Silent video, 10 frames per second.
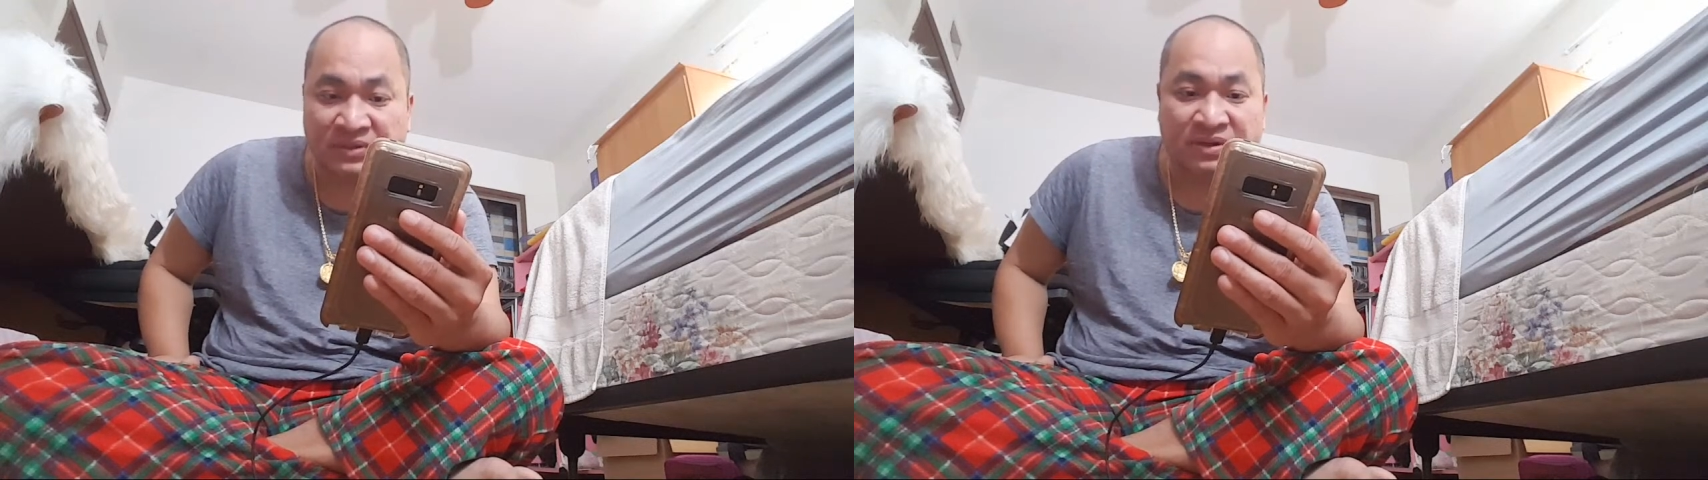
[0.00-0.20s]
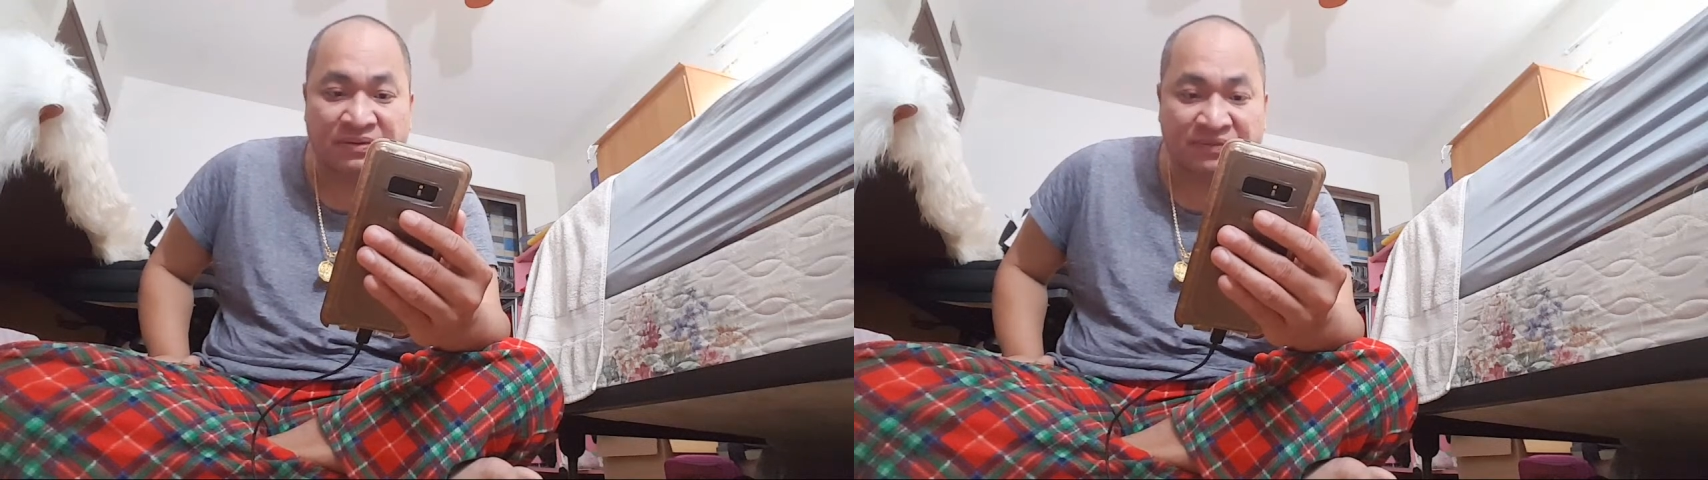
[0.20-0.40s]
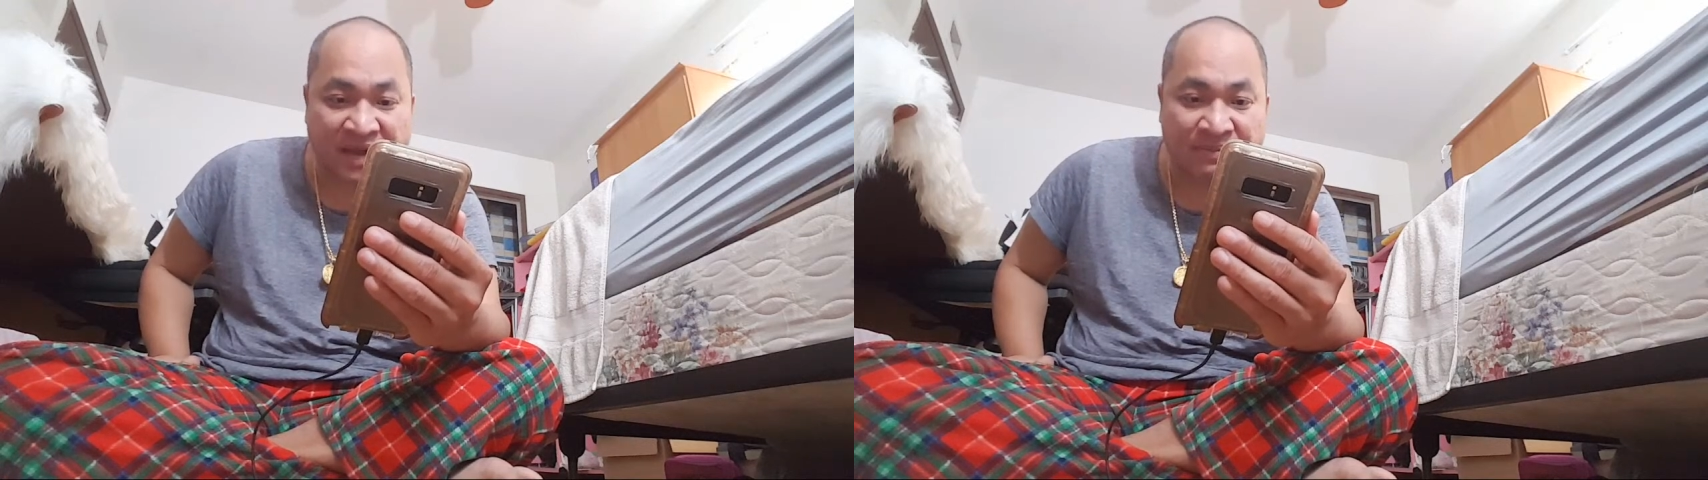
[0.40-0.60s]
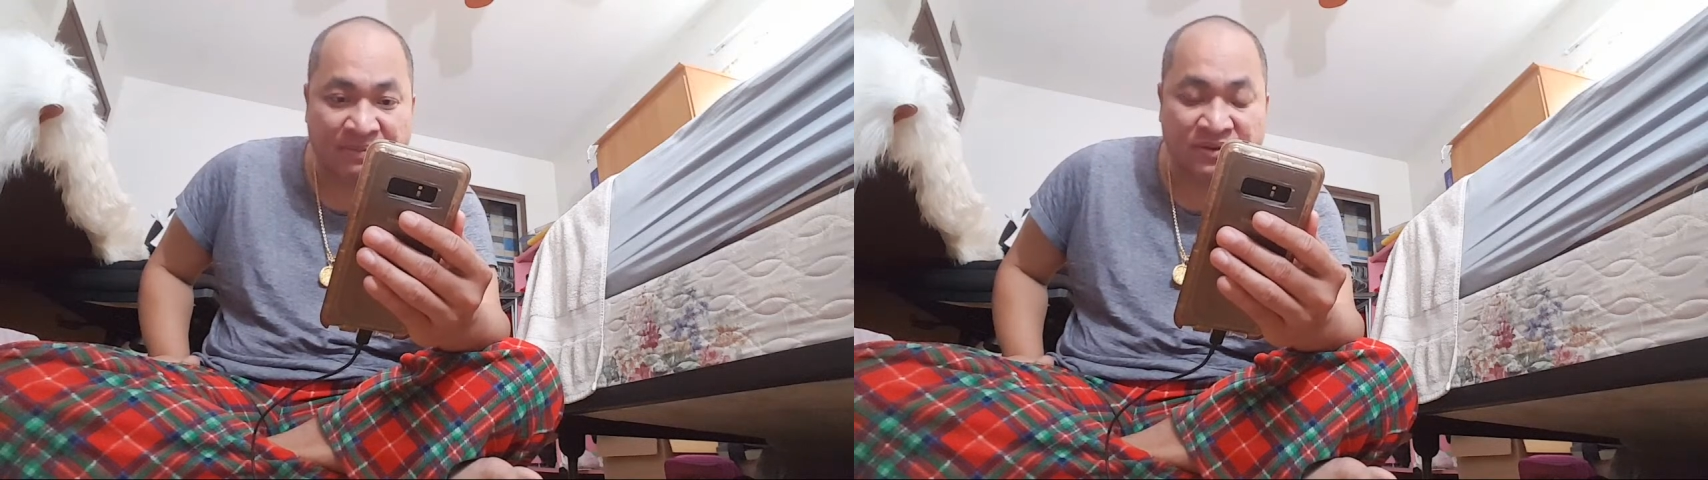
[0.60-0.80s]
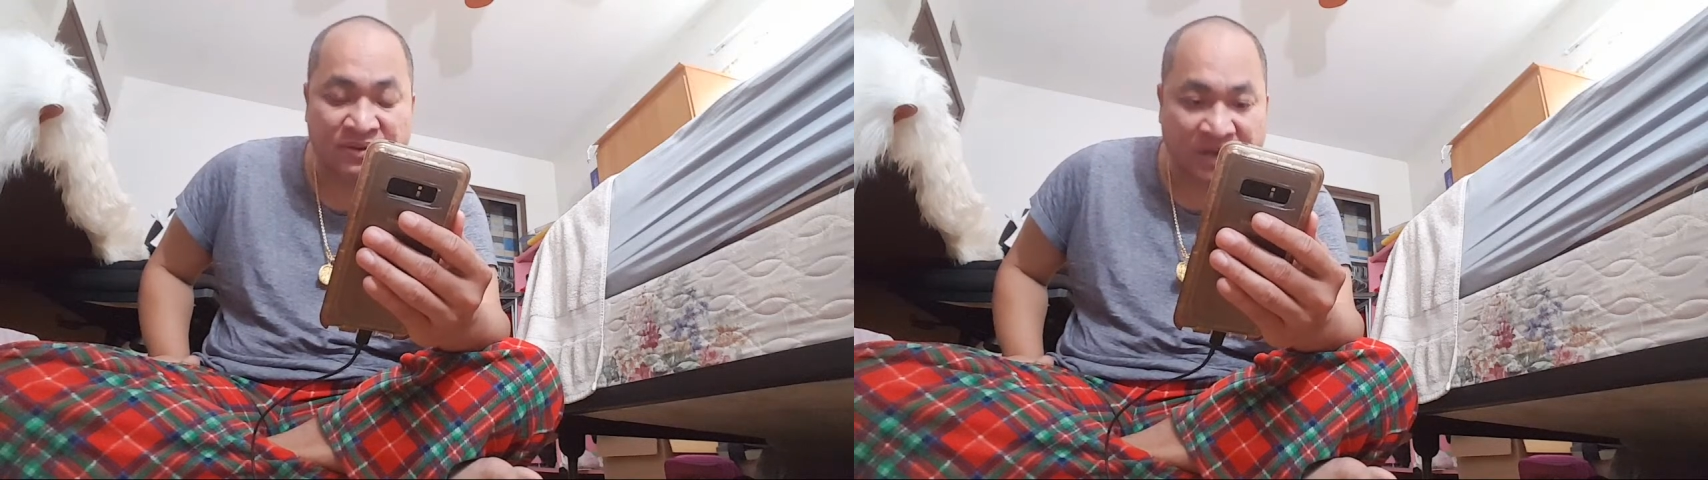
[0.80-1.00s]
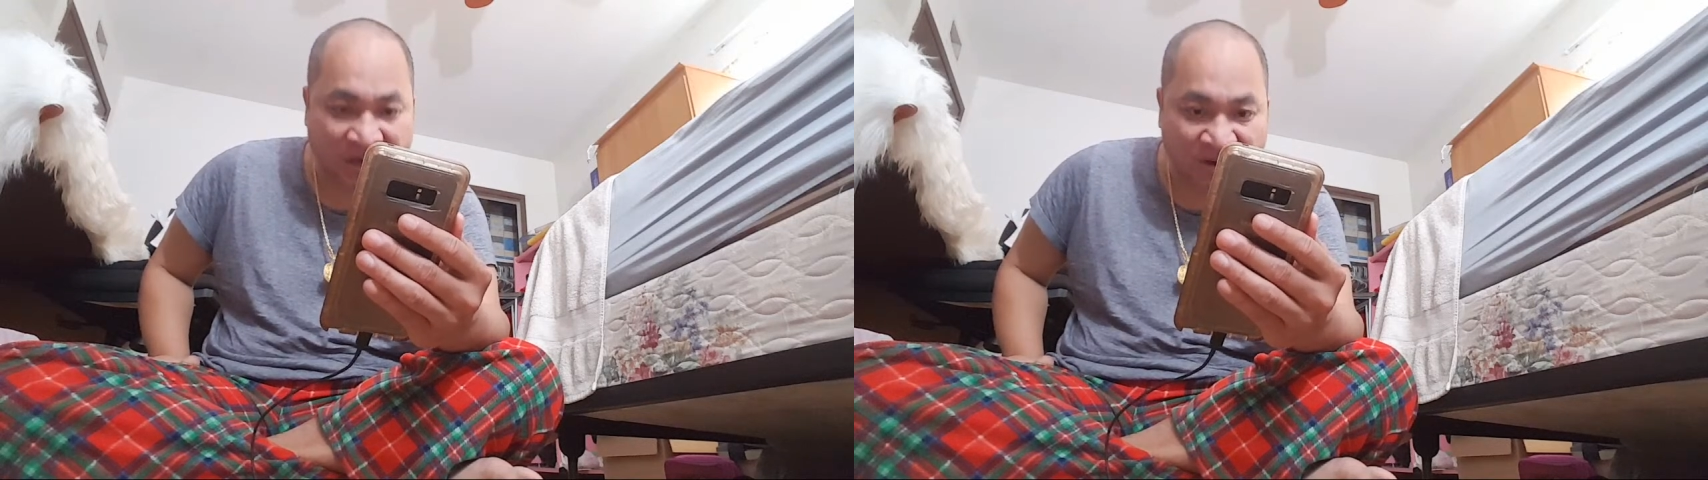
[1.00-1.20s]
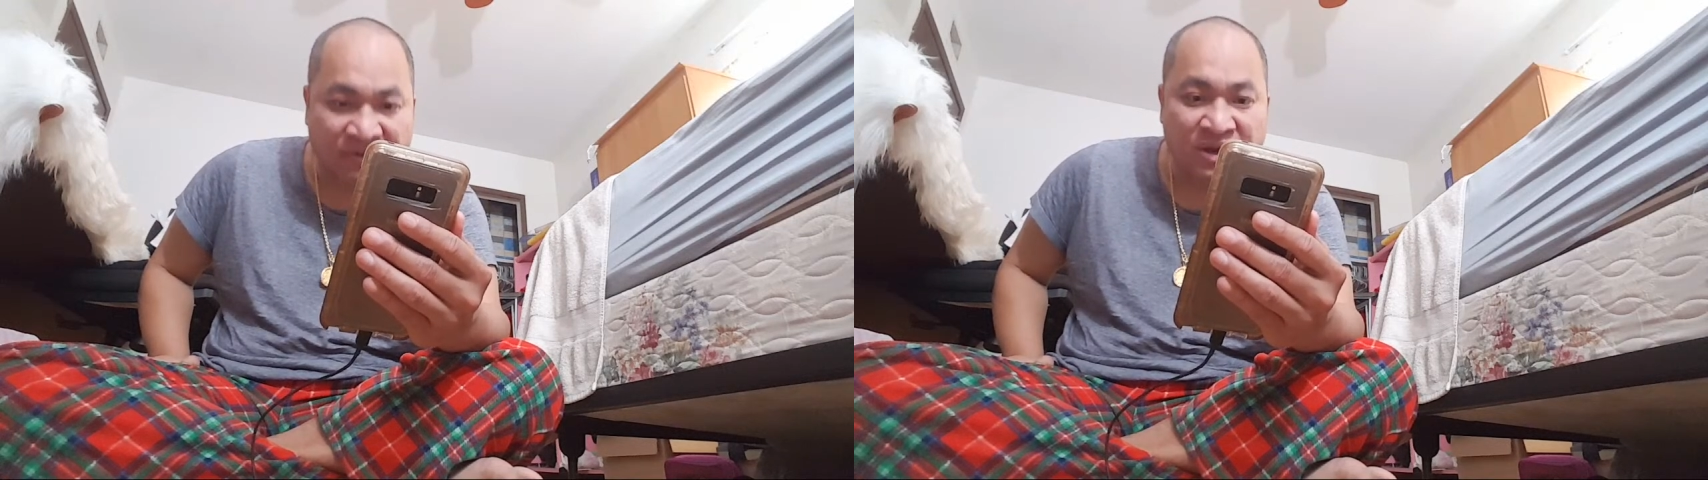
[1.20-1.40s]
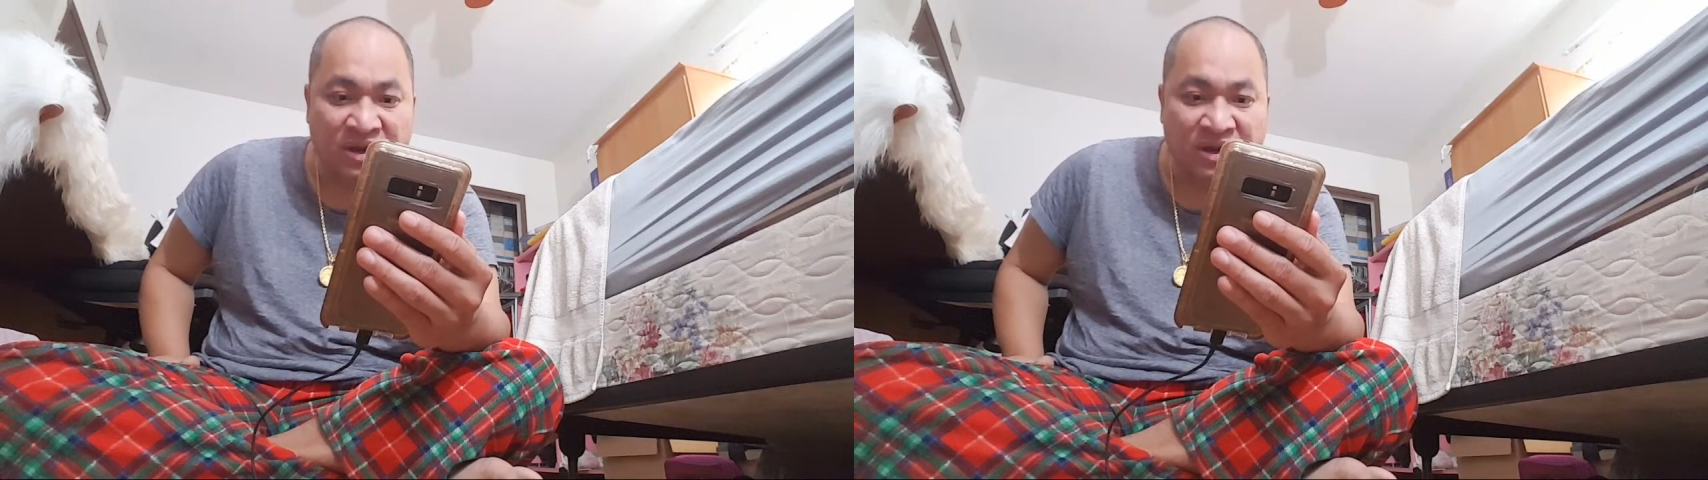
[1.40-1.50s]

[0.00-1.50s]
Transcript: to the family, to the health